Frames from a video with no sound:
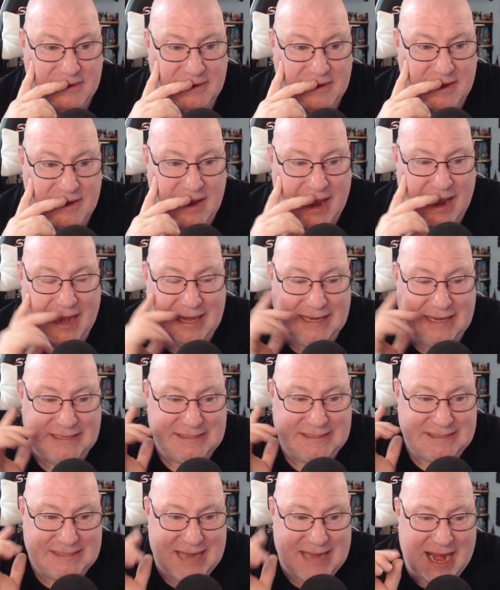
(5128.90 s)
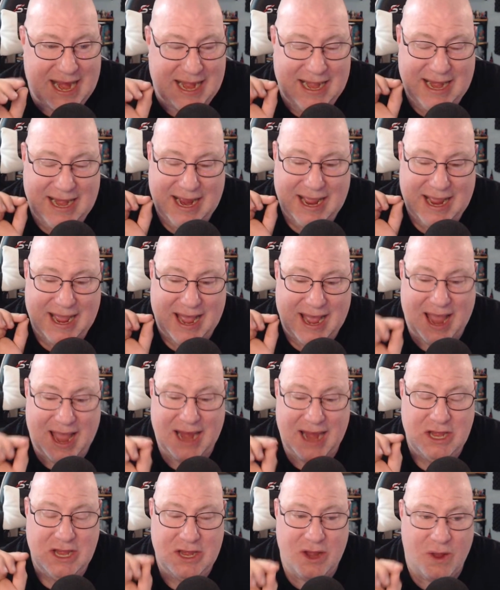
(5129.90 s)
And he said, I
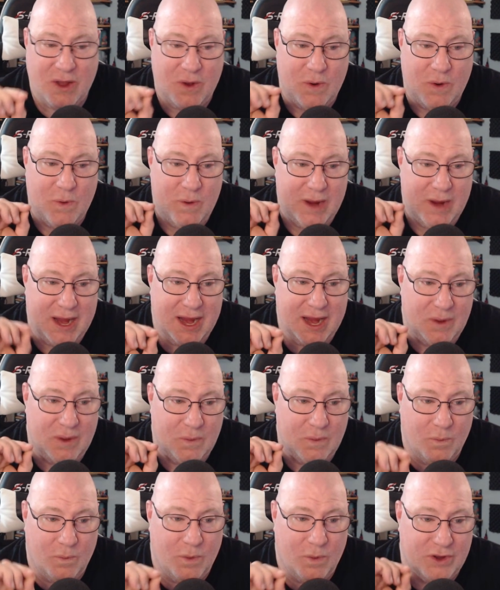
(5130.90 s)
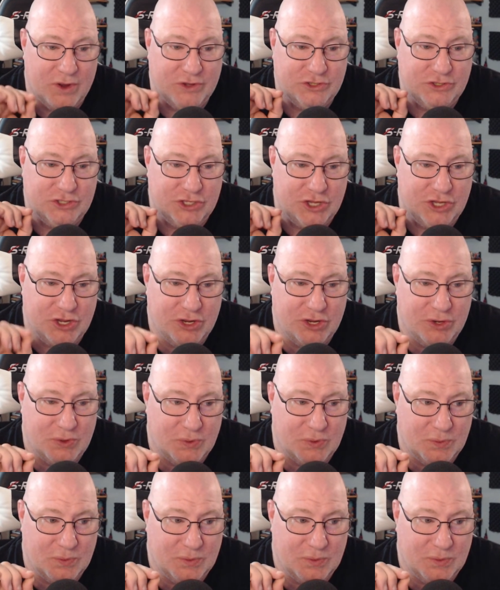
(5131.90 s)
know it was you.